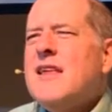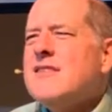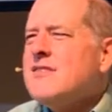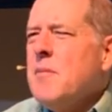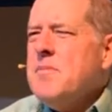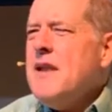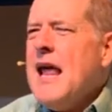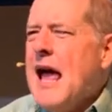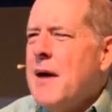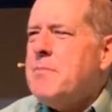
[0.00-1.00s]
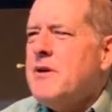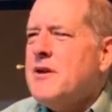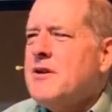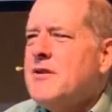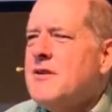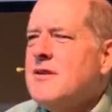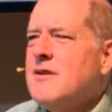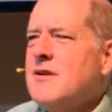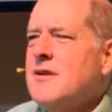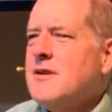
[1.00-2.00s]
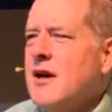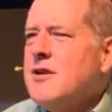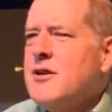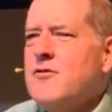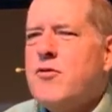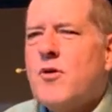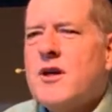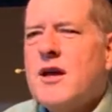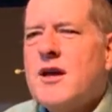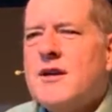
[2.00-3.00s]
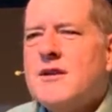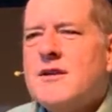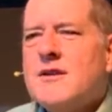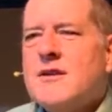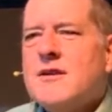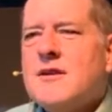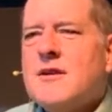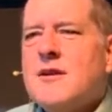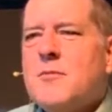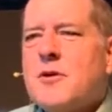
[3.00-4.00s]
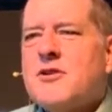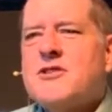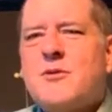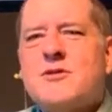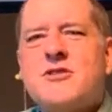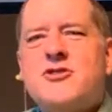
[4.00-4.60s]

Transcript: And then something happened in 1948 because there